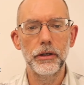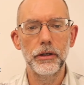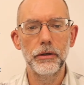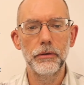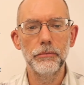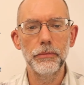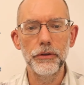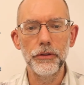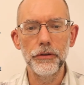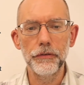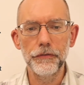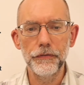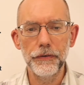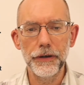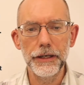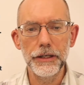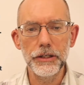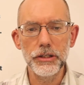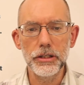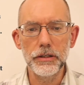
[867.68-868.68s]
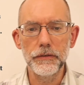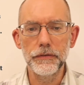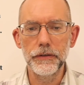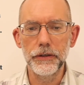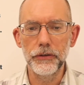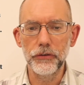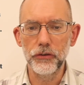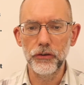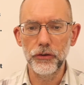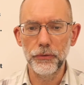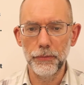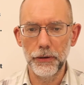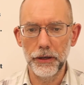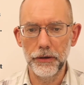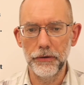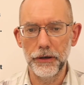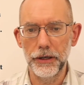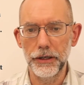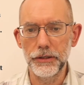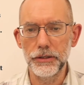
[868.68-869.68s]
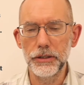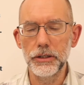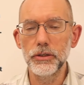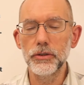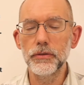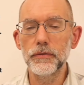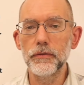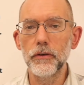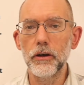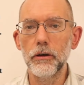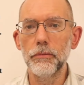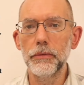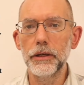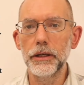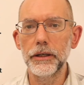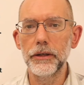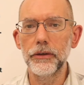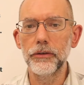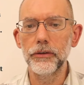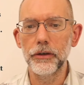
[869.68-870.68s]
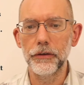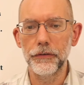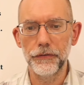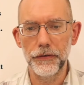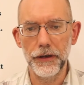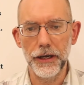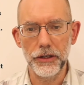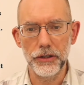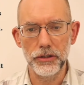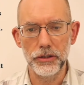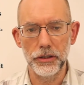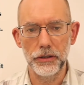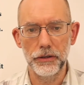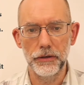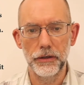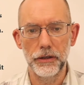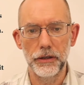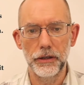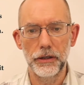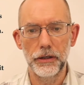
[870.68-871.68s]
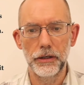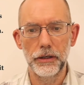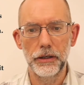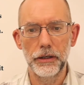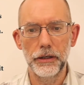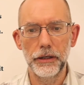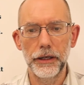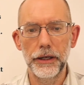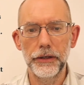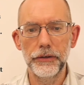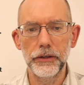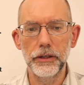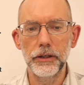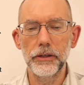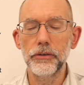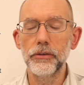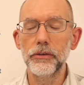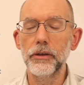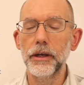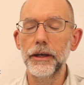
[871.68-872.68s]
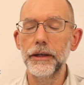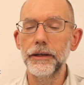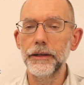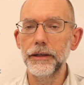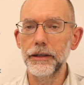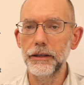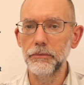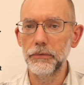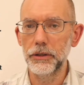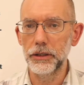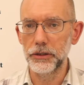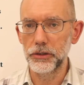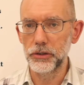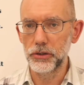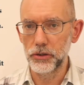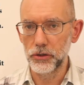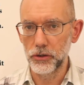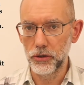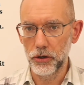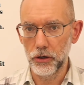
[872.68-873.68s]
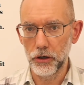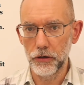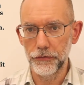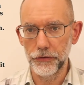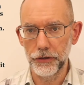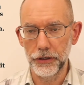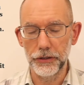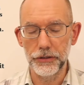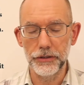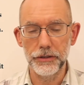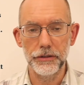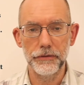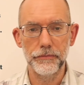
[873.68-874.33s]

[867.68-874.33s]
but the face of his spirit is from his affection, and is an image of it.